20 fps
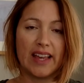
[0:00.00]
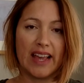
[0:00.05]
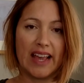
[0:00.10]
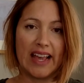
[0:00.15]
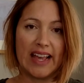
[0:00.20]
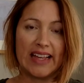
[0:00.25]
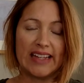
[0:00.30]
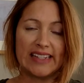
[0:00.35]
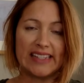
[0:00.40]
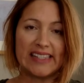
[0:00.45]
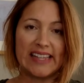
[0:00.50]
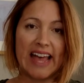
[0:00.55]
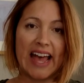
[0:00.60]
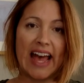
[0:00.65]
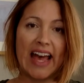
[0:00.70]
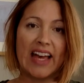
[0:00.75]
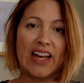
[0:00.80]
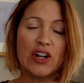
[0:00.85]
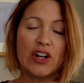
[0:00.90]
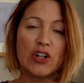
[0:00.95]

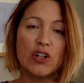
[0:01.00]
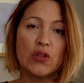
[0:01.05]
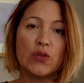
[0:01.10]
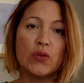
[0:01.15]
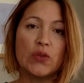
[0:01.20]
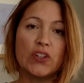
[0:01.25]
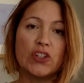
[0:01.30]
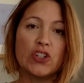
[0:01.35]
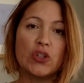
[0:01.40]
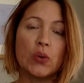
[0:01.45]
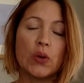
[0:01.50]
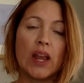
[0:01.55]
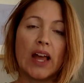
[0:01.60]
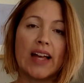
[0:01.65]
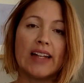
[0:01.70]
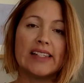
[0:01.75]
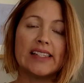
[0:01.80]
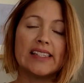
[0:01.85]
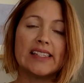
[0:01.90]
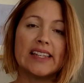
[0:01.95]
Exhale,
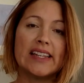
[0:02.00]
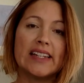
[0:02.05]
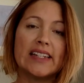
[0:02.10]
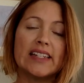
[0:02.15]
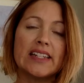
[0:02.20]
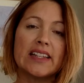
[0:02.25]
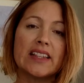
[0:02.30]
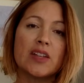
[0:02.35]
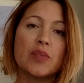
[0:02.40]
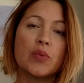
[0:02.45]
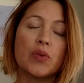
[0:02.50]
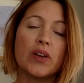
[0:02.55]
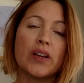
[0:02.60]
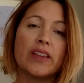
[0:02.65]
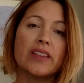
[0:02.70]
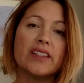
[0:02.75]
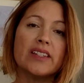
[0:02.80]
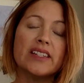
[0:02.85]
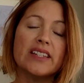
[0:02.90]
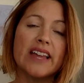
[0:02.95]
visualize sending the
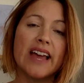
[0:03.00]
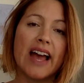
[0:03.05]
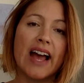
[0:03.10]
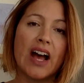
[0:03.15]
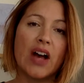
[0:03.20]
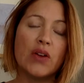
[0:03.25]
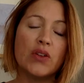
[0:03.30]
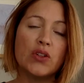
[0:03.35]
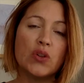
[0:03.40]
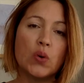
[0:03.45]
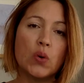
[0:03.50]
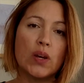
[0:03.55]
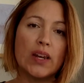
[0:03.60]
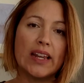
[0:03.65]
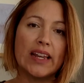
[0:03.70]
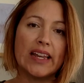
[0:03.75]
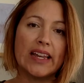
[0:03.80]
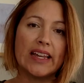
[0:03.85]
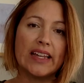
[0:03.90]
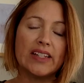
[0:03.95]
breath down your
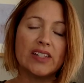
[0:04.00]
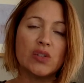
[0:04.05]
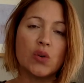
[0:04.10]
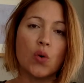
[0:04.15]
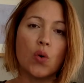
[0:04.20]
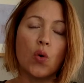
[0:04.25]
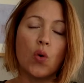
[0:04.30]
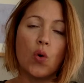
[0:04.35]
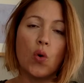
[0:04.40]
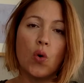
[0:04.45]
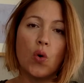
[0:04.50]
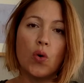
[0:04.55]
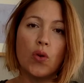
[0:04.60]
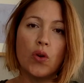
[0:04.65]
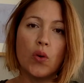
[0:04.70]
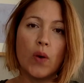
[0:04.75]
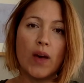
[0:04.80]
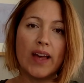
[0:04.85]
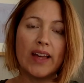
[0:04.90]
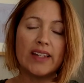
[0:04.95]
legs, all
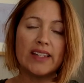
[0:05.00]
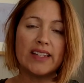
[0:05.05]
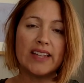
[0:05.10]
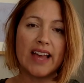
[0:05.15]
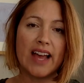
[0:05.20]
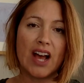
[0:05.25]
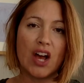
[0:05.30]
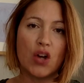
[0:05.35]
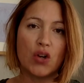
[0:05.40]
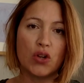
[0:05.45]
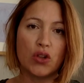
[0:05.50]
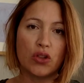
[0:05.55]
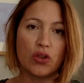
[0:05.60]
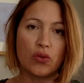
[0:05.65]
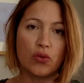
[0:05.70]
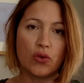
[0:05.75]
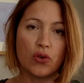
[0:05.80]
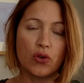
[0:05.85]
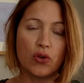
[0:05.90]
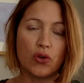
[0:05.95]
the way down
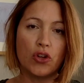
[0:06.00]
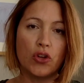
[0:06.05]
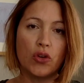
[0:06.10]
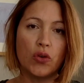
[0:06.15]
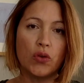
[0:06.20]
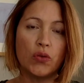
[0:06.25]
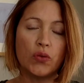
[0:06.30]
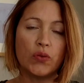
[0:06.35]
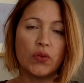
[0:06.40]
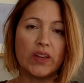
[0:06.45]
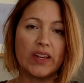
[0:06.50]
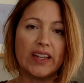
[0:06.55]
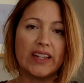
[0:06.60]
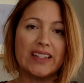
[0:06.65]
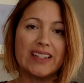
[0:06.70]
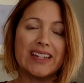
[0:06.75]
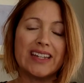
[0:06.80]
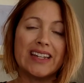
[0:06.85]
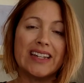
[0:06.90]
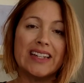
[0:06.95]
through your
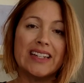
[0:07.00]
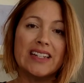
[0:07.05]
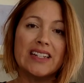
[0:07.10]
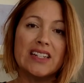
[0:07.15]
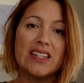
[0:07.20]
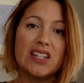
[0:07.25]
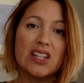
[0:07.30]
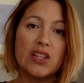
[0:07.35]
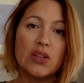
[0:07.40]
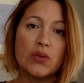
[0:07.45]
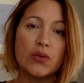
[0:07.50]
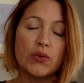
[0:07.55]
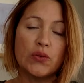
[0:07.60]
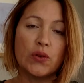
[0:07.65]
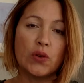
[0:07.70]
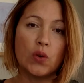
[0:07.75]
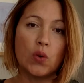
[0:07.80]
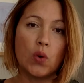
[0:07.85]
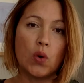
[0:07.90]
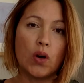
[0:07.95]
feet into the
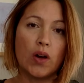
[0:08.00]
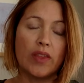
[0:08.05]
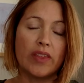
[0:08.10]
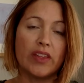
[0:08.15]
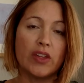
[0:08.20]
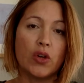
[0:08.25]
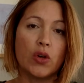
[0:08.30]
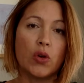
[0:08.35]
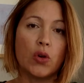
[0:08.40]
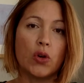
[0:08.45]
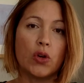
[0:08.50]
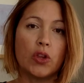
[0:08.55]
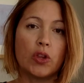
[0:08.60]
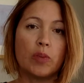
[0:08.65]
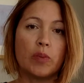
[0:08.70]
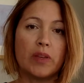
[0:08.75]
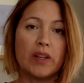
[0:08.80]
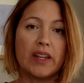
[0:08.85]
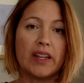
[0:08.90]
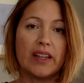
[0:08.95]
floor, the earth
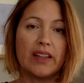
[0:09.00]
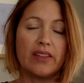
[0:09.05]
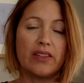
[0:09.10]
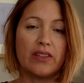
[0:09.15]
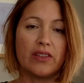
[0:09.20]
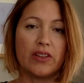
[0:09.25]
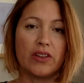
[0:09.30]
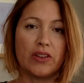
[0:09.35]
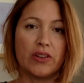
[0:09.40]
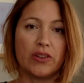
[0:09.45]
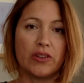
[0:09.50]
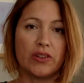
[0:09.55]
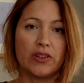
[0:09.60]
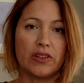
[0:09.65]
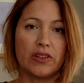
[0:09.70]
beneath you.